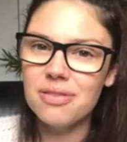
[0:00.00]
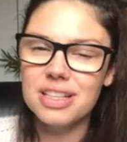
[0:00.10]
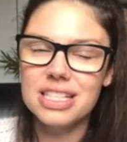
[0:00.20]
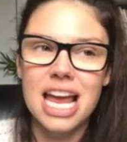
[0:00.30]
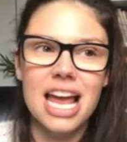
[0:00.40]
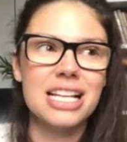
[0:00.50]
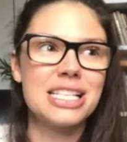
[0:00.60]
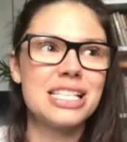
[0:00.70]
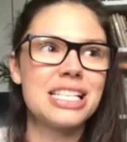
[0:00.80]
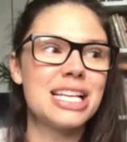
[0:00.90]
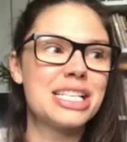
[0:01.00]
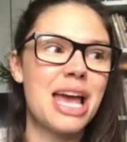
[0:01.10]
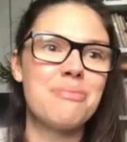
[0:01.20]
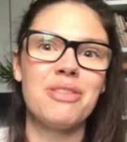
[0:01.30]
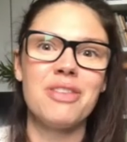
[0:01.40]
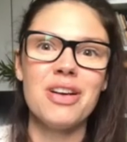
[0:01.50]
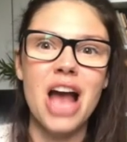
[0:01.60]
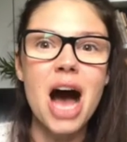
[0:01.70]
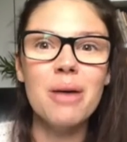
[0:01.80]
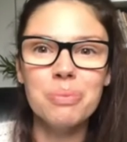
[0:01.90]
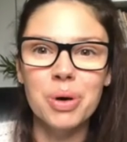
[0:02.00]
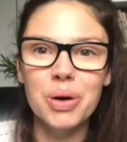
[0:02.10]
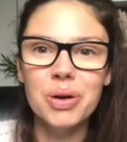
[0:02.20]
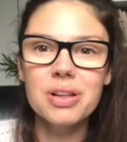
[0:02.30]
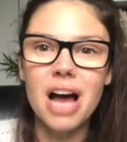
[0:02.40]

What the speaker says: It's kept me very humble.